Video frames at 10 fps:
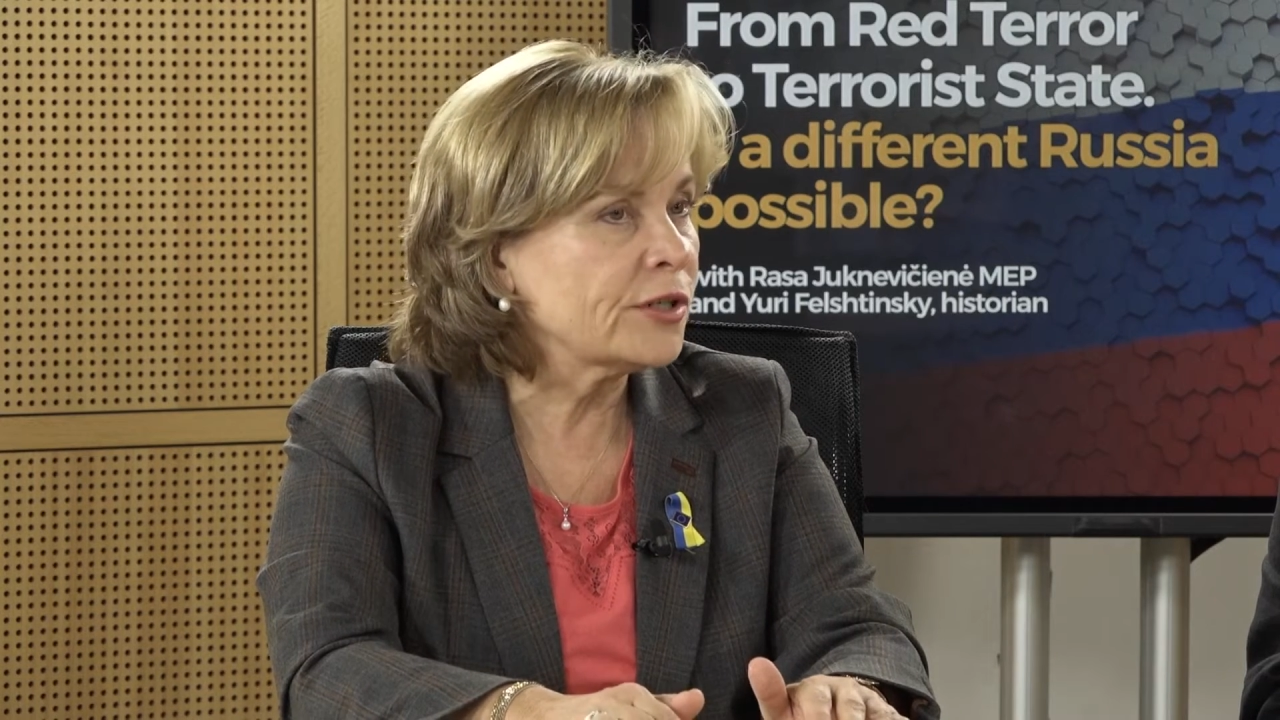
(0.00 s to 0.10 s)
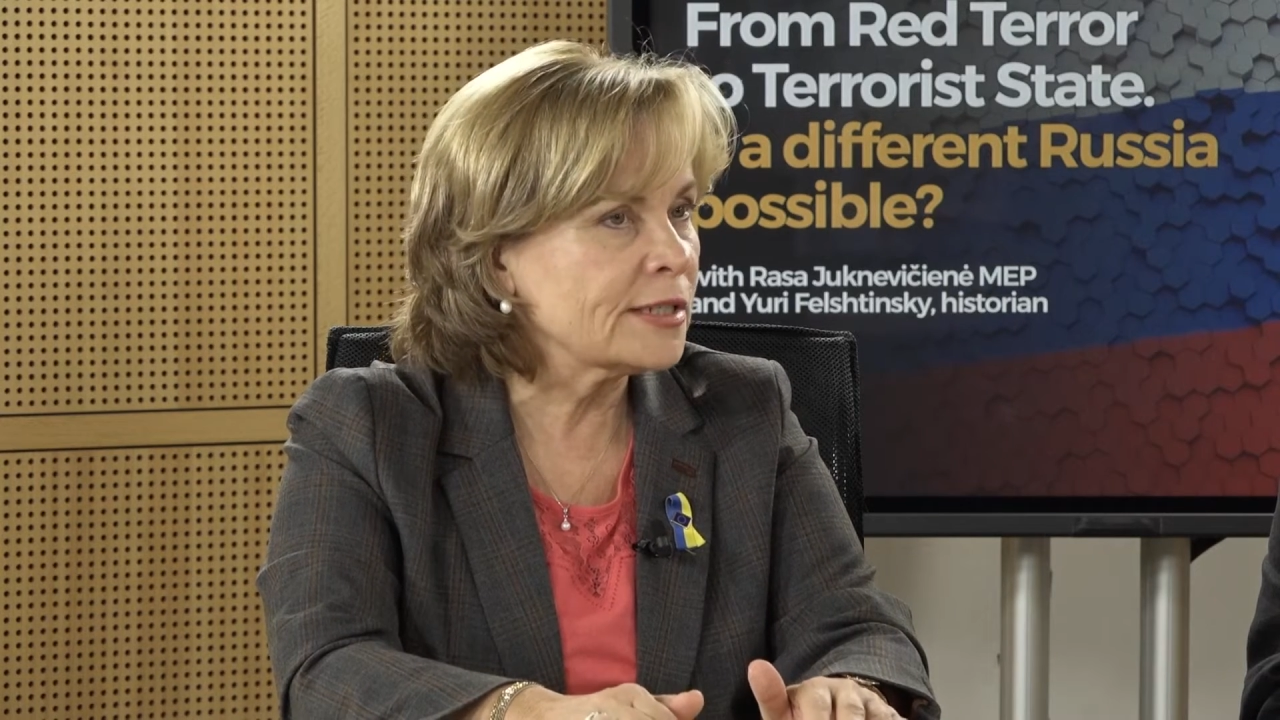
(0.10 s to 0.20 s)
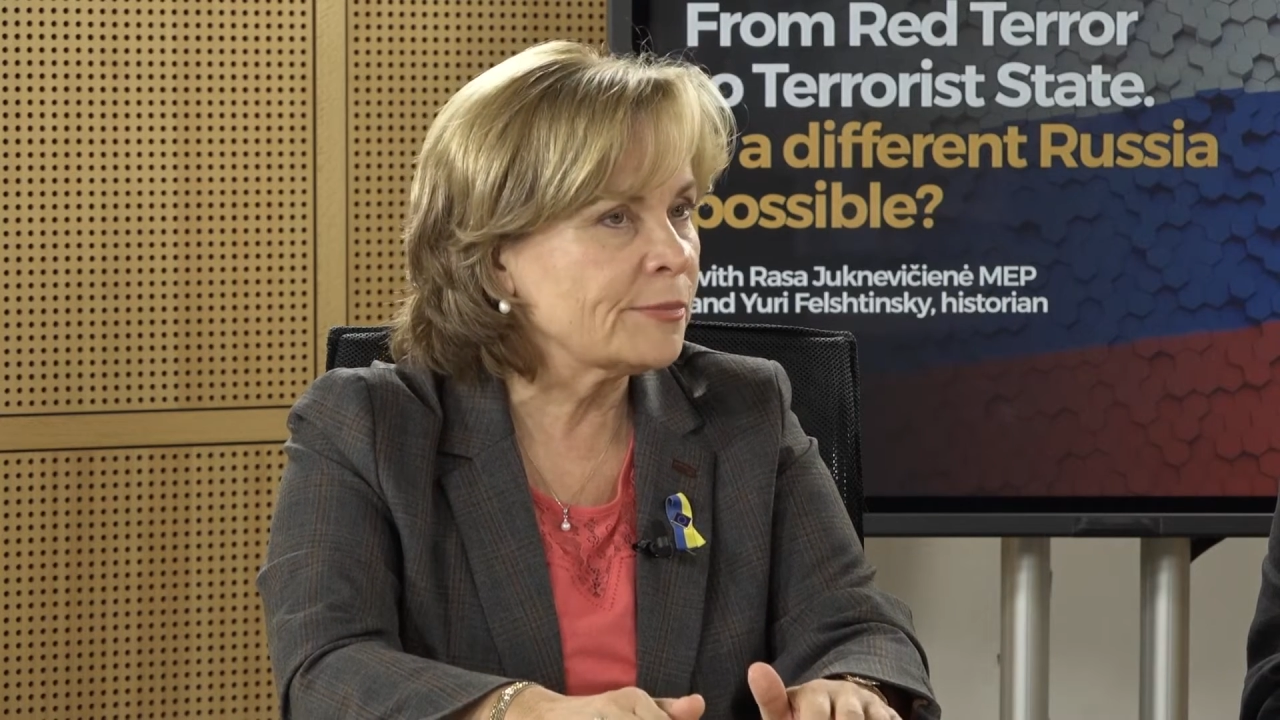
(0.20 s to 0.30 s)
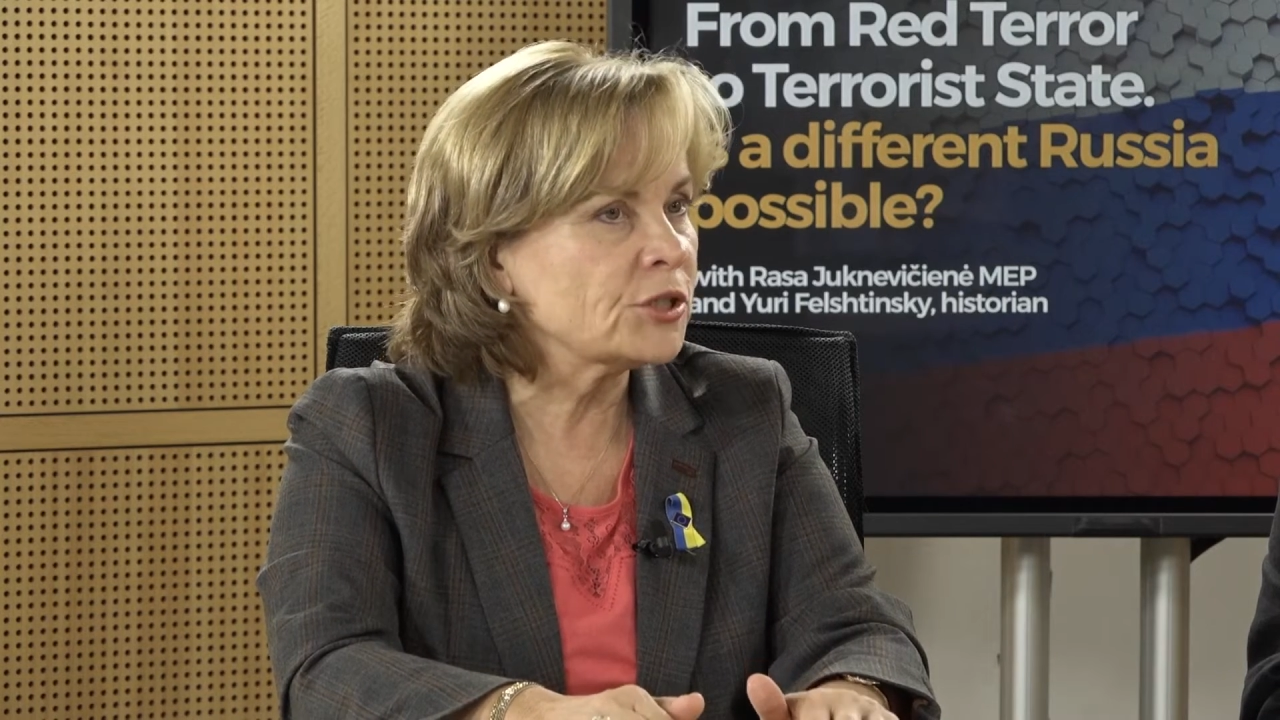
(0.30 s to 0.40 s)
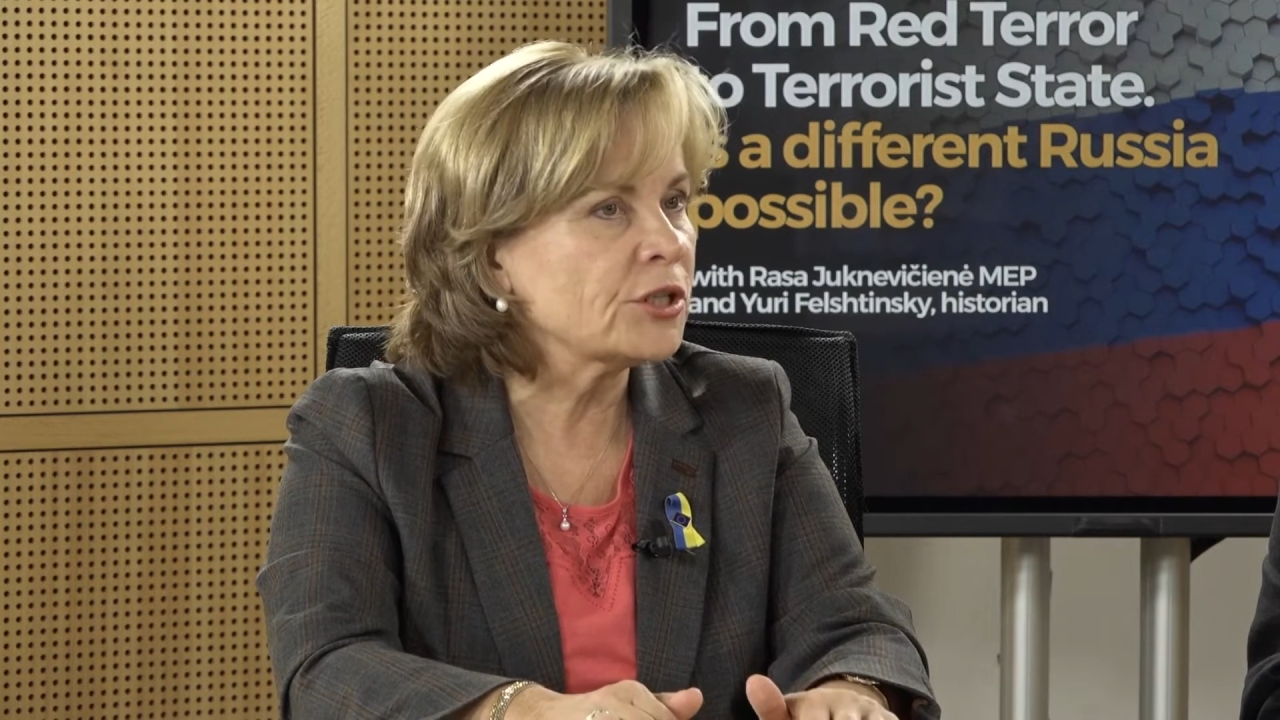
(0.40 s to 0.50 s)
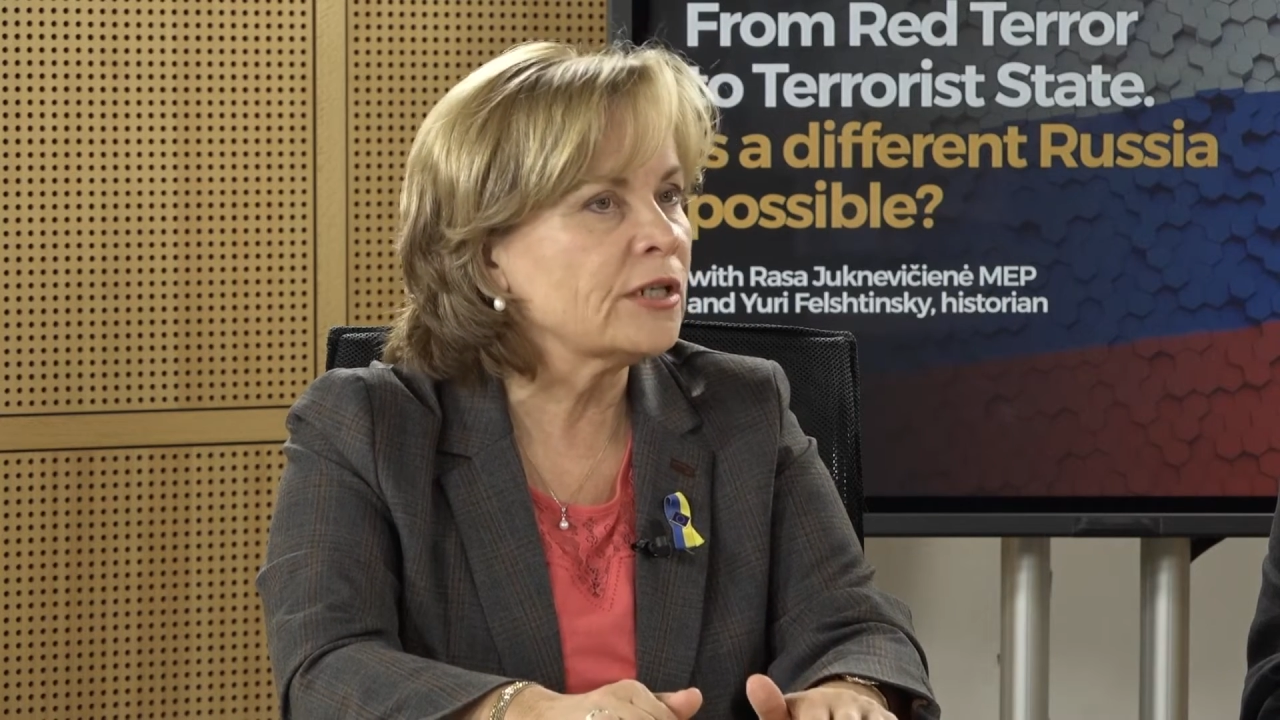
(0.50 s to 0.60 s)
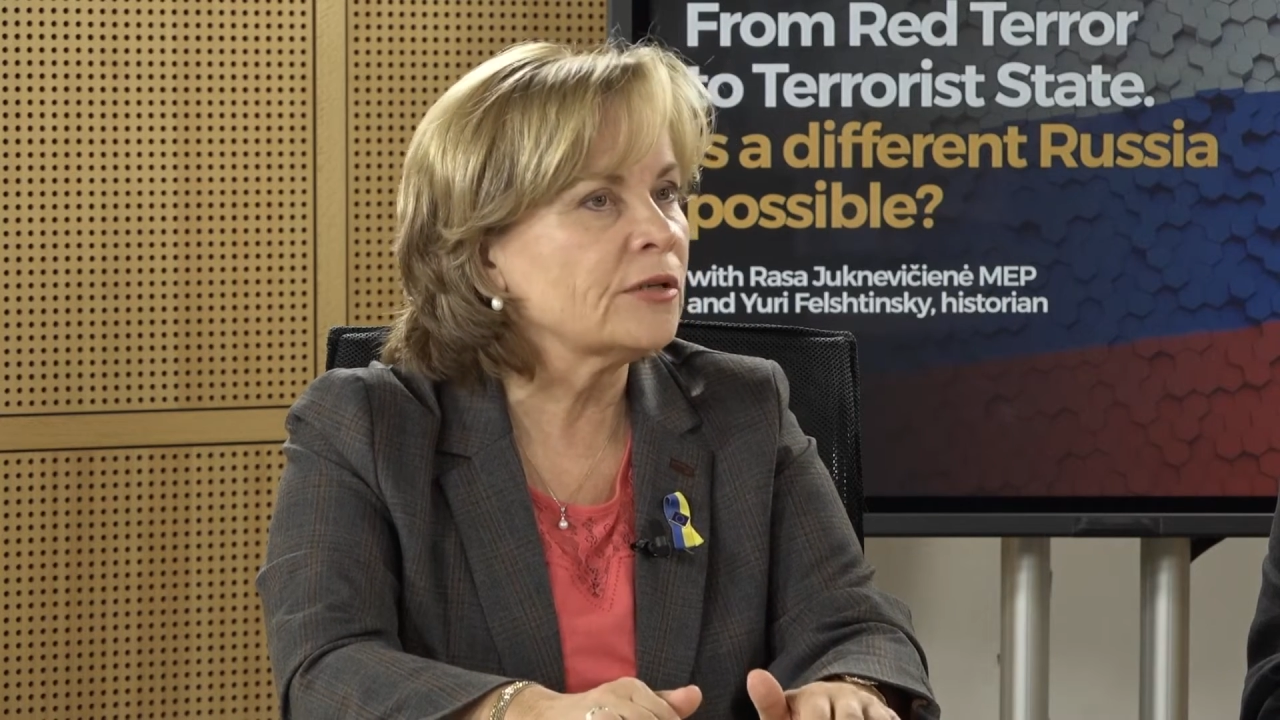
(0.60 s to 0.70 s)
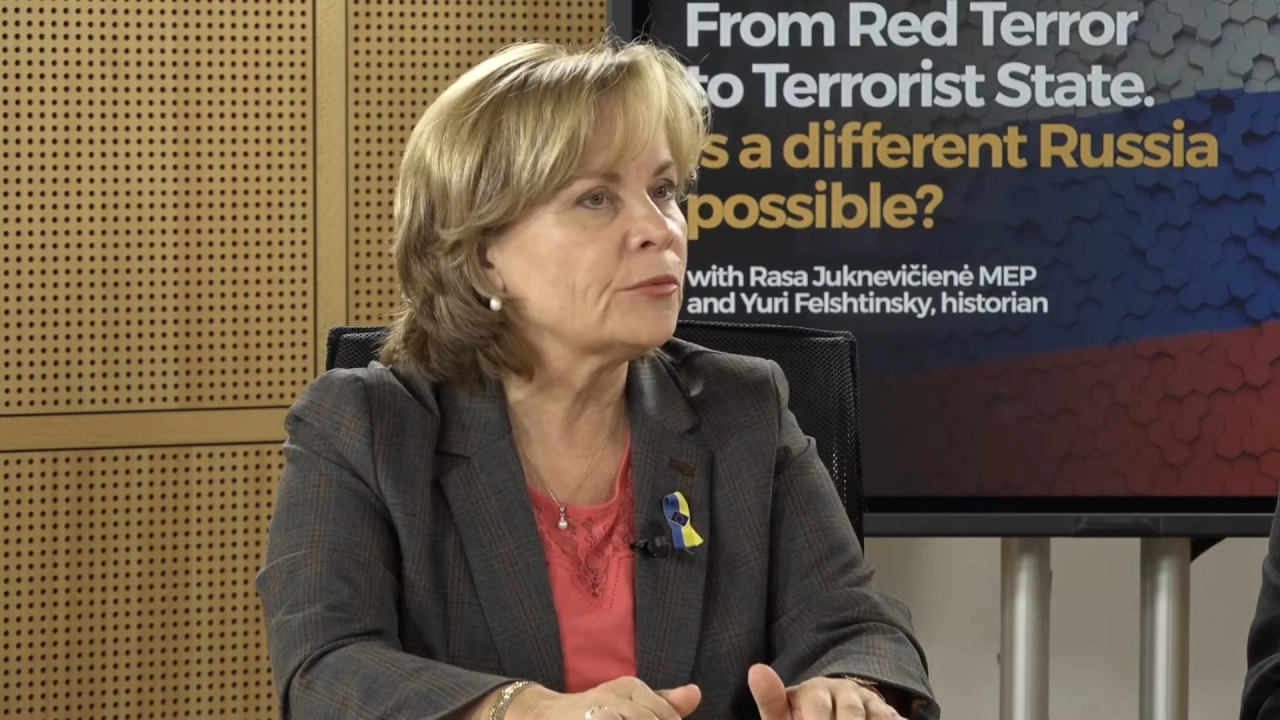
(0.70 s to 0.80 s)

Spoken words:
especially,